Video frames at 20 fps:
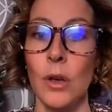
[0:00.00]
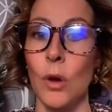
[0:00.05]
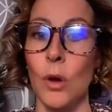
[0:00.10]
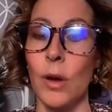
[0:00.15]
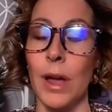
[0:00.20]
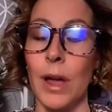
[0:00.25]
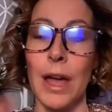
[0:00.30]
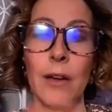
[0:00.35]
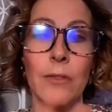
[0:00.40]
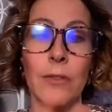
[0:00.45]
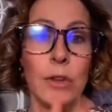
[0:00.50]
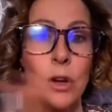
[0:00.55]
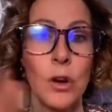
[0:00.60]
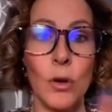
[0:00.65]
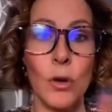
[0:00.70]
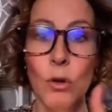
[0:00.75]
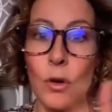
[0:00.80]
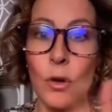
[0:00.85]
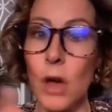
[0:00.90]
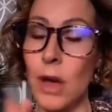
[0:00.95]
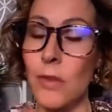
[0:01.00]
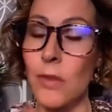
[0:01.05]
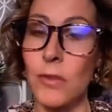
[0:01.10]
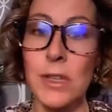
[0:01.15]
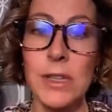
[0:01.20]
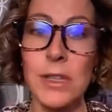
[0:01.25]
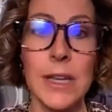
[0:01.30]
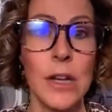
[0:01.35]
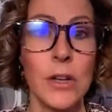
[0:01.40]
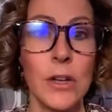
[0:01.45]
Go have your own
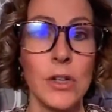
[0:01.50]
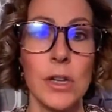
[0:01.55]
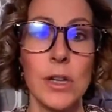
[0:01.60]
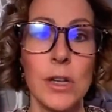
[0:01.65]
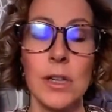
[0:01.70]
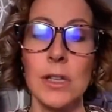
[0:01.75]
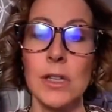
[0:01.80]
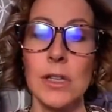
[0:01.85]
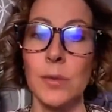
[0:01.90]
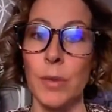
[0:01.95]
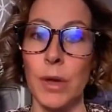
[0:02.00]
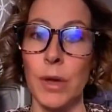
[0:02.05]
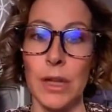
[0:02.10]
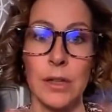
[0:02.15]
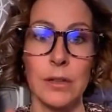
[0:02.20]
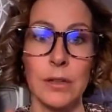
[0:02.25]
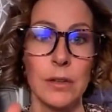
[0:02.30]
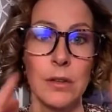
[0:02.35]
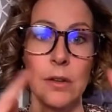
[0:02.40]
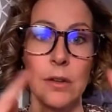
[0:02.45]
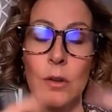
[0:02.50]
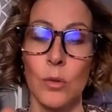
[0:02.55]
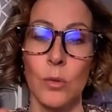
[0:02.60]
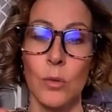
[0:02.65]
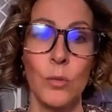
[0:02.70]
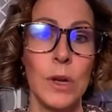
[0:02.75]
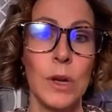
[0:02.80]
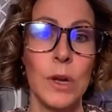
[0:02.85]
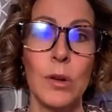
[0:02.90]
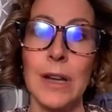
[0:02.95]
conversations, but
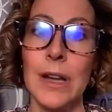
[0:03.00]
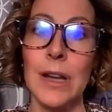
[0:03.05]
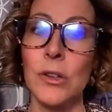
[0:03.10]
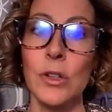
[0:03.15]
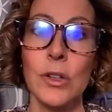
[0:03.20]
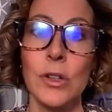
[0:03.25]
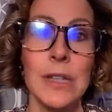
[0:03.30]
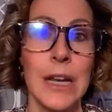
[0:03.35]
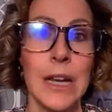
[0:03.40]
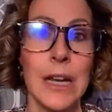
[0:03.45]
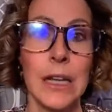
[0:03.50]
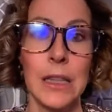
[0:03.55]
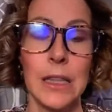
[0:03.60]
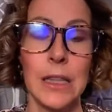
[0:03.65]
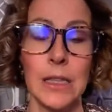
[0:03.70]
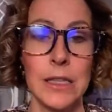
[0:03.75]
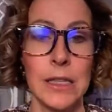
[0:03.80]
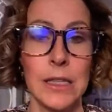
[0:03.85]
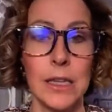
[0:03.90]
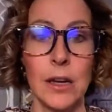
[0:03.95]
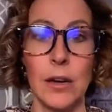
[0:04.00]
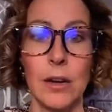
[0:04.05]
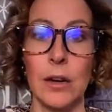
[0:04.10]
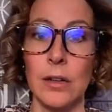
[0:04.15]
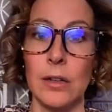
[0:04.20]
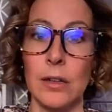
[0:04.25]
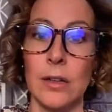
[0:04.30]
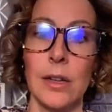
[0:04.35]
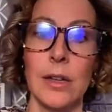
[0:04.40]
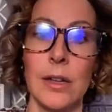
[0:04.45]
we don't entertain this
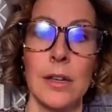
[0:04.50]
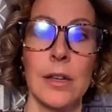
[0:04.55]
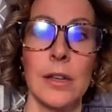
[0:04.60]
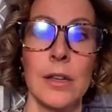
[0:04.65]
here.